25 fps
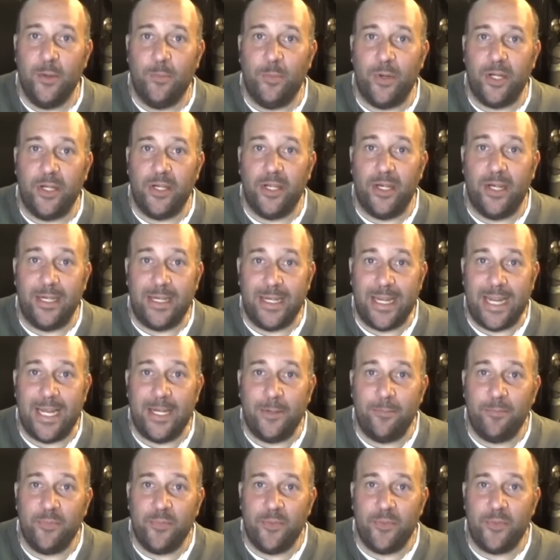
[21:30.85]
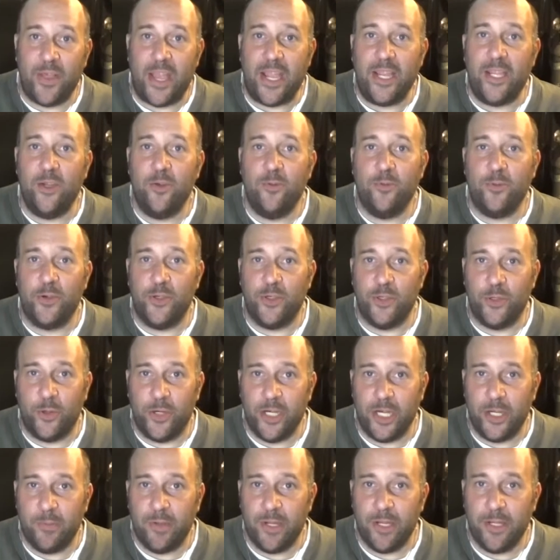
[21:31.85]
But again, thank you for
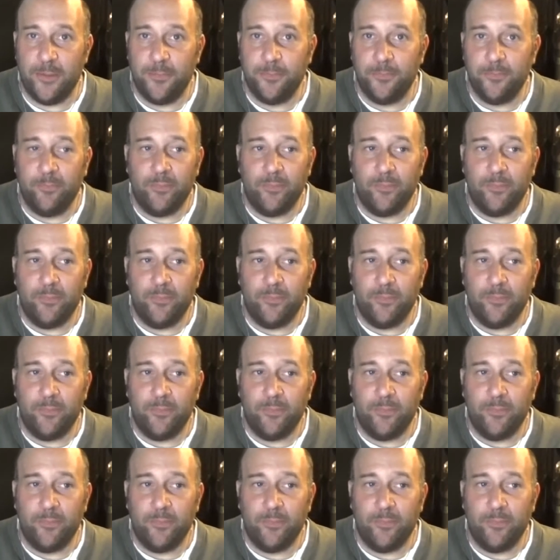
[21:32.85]
joining me.